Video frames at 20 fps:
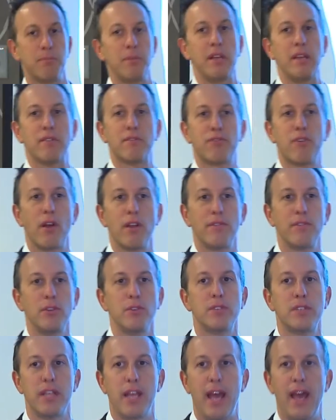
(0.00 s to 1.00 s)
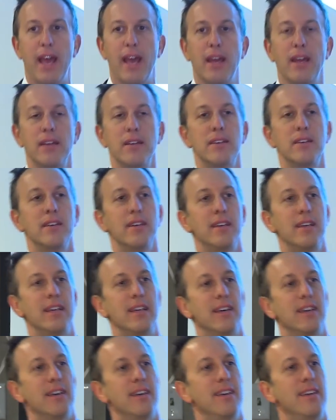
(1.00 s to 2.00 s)
be in front of you today.
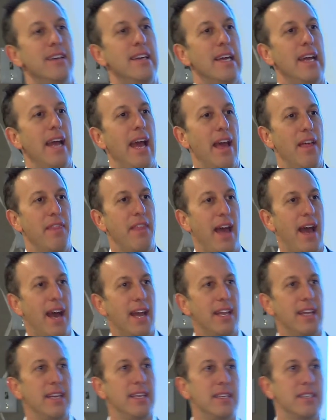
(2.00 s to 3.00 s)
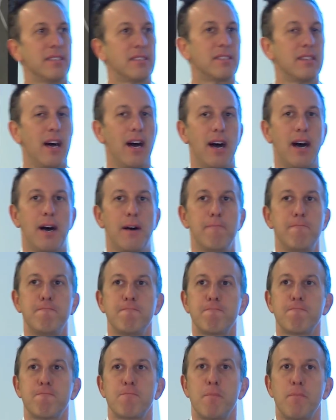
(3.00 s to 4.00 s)
And that is
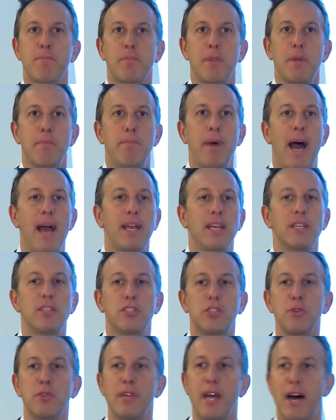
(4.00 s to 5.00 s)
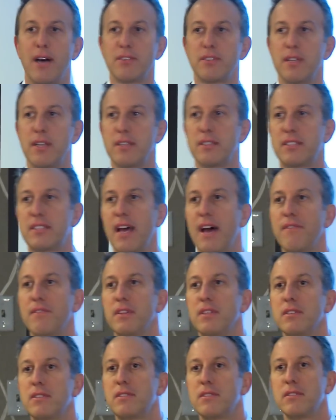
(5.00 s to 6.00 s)
back in
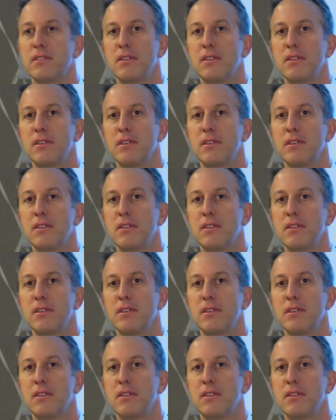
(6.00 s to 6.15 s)
2007,